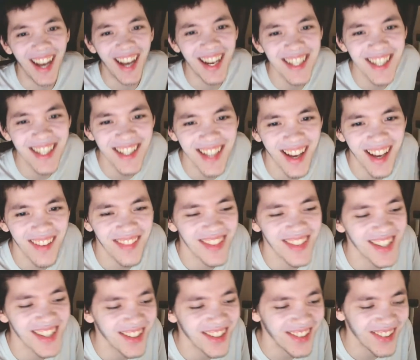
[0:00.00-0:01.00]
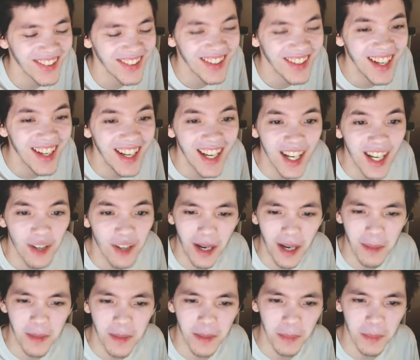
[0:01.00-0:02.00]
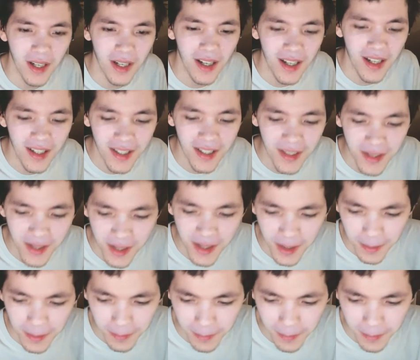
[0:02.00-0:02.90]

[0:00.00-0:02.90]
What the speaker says: I just have to grab some cards.